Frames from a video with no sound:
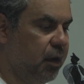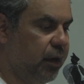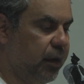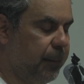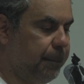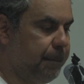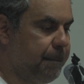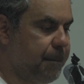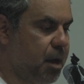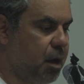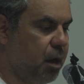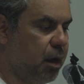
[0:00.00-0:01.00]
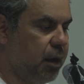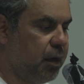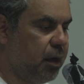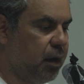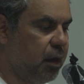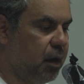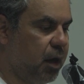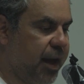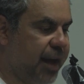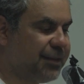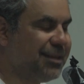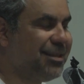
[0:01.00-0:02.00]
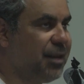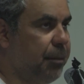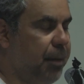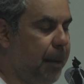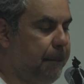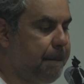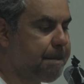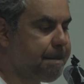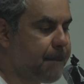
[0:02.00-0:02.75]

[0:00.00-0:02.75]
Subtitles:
I had to step up.